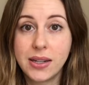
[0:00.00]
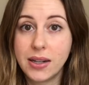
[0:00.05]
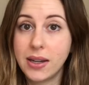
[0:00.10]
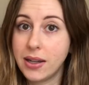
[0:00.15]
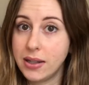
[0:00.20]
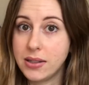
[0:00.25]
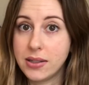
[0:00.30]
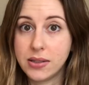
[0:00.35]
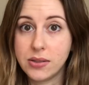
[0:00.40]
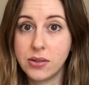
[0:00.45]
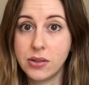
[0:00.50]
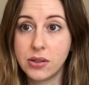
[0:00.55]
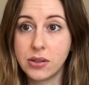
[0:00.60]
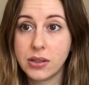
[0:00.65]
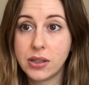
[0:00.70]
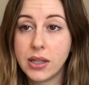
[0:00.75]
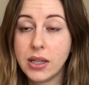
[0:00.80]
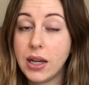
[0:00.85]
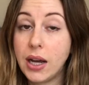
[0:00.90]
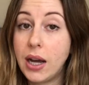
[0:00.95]
an
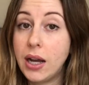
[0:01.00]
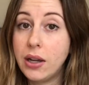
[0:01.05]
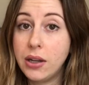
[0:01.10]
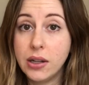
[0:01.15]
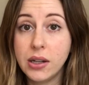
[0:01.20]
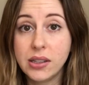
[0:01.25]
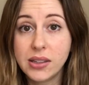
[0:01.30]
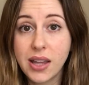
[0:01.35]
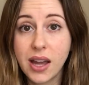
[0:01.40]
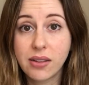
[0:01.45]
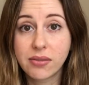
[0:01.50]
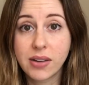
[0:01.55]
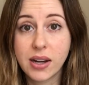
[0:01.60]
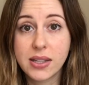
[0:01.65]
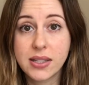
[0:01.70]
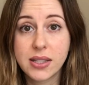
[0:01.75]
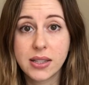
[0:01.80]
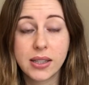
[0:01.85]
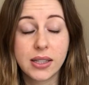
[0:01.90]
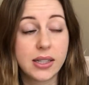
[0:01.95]
underdog. I heard that
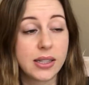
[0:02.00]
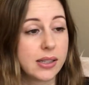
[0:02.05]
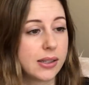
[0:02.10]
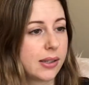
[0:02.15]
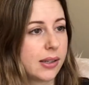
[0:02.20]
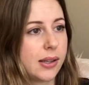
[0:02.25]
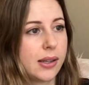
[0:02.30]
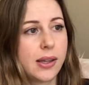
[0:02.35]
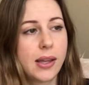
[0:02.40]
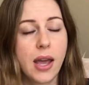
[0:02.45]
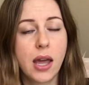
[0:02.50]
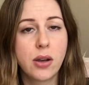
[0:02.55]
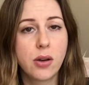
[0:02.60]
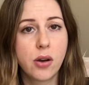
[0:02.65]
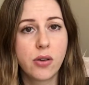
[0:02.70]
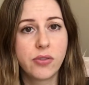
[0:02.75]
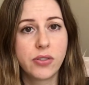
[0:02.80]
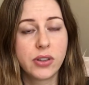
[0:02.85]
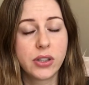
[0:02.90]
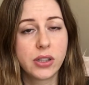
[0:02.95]
recently.
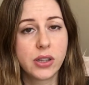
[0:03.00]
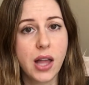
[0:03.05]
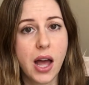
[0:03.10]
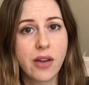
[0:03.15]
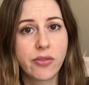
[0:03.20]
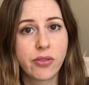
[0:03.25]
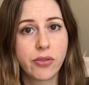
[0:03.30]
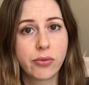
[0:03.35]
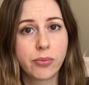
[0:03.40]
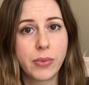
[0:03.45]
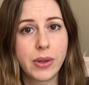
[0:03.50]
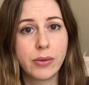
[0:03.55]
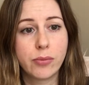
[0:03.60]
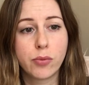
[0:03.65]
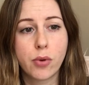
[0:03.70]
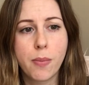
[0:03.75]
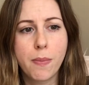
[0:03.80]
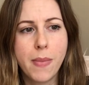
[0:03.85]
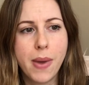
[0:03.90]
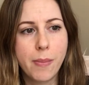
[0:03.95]
Cannot for the life of me
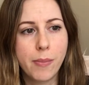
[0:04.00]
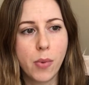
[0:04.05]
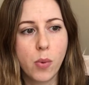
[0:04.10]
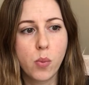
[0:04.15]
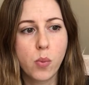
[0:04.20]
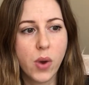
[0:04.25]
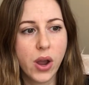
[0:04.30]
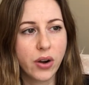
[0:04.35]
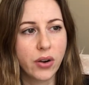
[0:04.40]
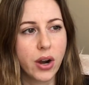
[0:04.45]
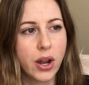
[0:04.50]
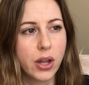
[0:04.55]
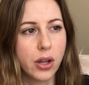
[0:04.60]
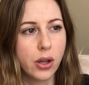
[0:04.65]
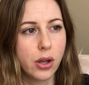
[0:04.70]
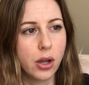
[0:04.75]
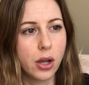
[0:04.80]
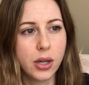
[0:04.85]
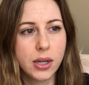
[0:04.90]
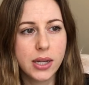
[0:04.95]
remember where I
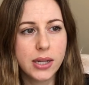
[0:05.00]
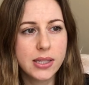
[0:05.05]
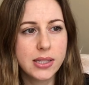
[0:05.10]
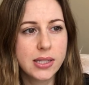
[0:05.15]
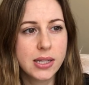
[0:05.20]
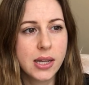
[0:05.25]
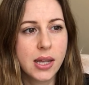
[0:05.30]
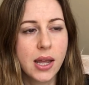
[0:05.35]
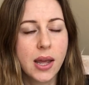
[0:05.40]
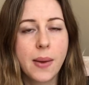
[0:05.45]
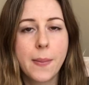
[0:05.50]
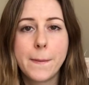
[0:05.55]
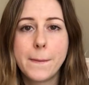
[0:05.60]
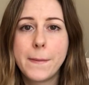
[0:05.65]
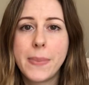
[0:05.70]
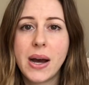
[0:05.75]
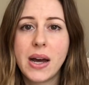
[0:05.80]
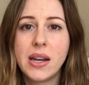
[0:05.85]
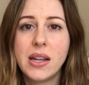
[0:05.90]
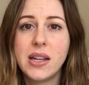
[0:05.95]
heard it,
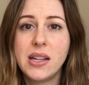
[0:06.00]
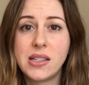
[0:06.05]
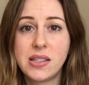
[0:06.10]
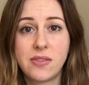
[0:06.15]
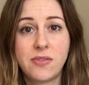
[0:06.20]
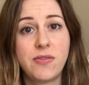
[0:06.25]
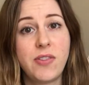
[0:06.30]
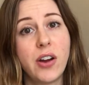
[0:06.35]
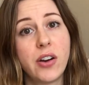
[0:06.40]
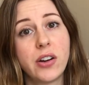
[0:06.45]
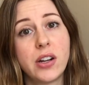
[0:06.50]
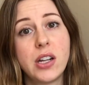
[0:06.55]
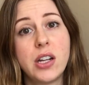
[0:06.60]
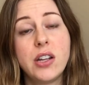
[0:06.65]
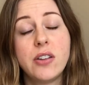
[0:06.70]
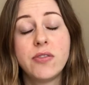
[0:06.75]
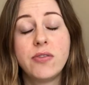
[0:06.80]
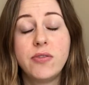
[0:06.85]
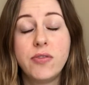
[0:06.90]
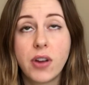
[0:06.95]
but it's
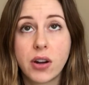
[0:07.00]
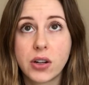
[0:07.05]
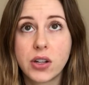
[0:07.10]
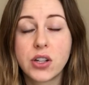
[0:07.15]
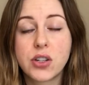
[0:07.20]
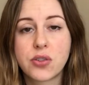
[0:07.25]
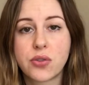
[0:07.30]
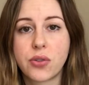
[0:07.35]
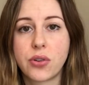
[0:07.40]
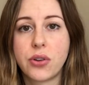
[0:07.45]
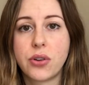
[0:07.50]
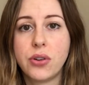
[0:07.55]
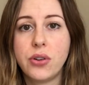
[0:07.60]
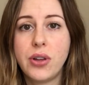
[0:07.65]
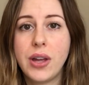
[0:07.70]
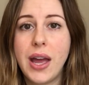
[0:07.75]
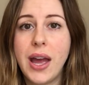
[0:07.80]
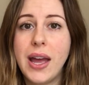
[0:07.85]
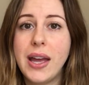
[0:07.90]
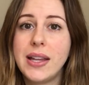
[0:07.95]
very, very true,
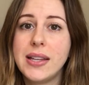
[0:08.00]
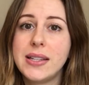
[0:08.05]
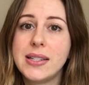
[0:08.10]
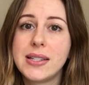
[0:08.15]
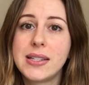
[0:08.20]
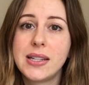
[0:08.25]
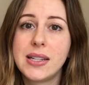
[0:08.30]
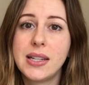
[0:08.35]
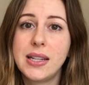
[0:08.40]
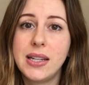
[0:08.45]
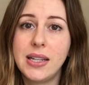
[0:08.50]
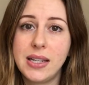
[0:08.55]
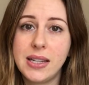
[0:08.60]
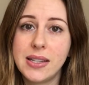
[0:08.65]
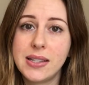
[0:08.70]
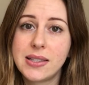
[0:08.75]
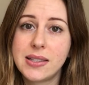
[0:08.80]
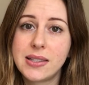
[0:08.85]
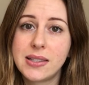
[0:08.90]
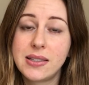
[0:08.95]
and it
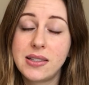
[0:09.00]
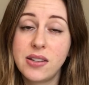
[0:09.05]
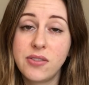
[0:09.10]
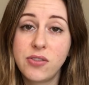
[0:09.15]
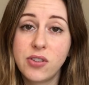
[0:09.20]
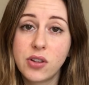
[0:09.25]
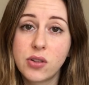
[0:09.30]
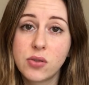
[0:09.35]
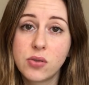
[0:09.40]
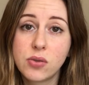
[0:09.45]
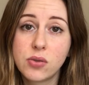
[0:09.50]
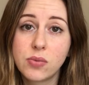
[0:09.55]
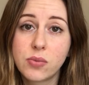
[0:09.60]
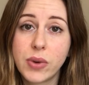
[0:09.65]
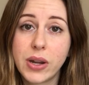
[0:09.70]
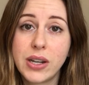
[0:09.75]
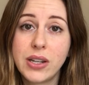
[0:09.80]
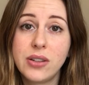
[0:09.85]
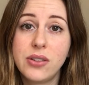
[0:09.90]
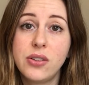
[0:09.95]
is difficult
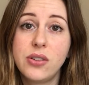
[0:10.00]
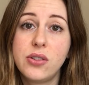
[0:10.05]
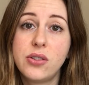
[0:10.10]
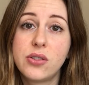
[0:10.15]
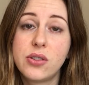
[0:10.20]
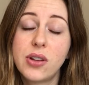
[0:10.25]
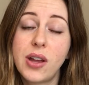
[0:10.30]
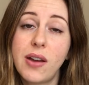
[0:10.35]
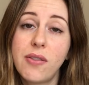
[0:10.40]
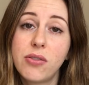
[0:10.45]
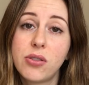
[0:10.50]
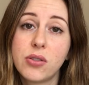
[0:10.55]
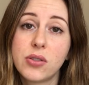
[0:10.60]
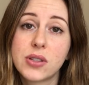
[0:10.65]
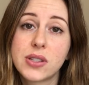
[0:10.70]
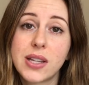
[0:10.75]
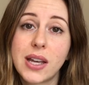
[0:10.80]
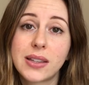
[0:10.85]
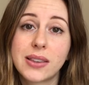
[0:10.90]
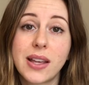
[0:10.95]
when you do have
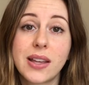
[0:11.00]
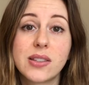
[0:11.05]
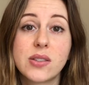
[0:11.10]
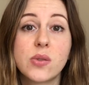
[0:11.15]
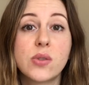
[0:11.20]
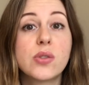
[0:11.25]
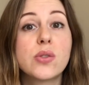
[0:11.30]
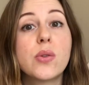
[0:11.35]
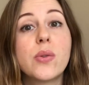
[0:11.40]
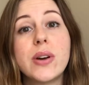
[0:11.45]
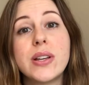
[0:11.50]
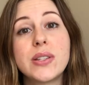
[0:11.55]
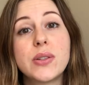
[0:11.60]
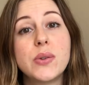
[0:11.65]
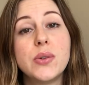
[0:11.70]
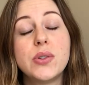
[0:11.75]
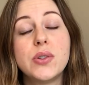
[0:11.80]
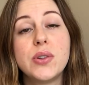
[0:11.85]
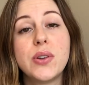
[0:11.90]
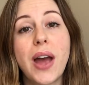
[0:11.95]
thoughts like that. So it's always
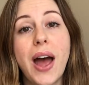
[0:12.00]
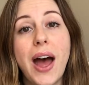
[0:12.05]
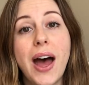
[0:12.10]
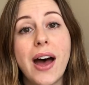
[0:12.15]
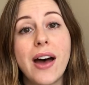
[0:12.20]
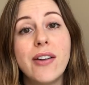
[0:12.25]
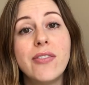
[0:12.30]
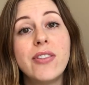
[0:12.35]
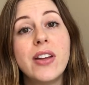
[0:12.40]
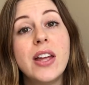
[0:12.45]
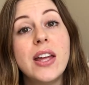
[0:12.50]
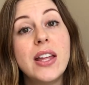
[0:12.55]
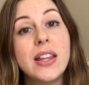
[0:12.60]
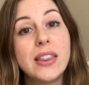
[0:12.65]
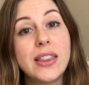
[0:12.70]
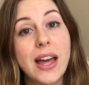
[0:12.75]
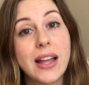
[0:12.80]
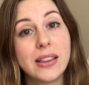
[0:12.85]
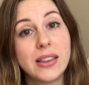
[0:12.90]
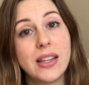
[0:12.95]
good to have
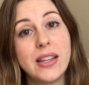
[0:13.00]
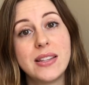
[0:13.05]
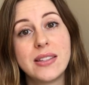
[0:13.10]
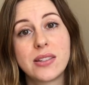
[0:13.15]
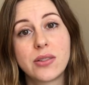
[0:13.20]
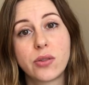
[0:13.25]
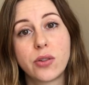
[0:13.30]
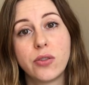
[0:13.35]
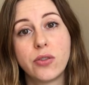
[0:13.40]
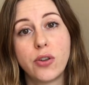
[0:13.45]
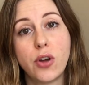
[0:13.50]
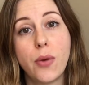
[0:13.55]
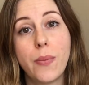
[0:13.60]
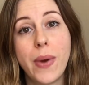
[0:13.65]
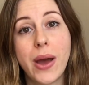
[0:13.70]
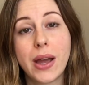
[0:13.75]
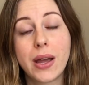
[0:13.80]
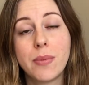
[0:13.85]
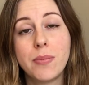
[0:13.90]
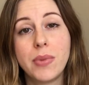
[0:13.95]
that list to refer
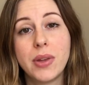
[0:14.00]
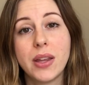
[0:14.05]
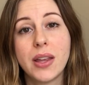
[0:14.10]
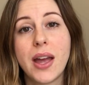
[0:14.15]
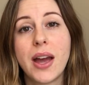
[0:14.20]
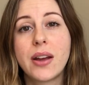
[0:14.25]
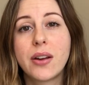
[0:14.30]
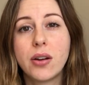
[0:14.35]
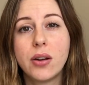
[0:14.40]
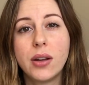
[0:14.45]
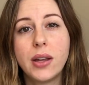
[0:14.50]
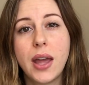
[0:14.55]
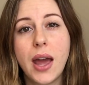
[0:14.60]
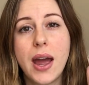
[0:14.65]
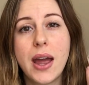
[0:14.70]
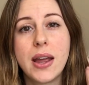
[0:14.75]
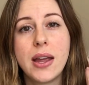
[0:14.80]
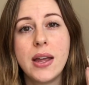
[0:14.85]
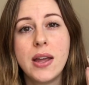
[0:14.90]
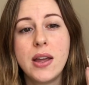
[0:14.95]
back and be like,
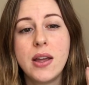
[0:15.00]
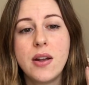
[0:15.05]
okay,